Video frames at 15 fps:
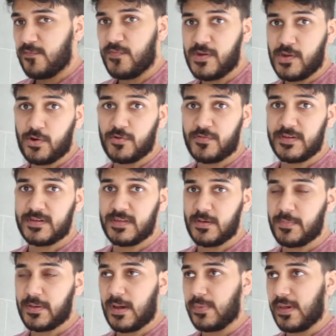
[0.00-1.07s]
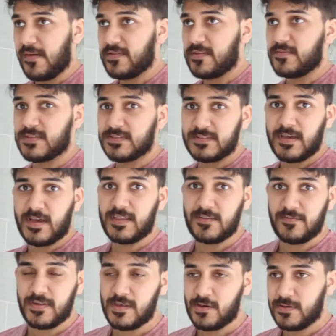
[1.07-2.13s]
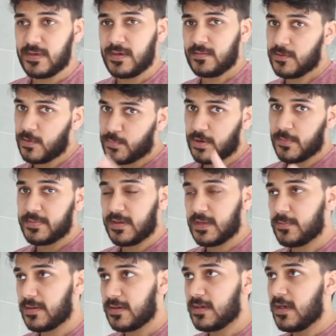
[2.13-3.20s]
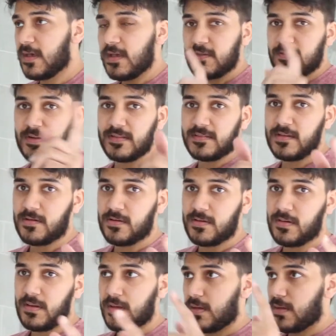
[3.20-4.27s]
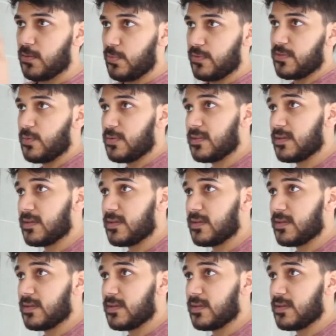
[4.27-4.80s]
videography tip and we haven't even started the video yet, not properly anyway. So let's get on with doing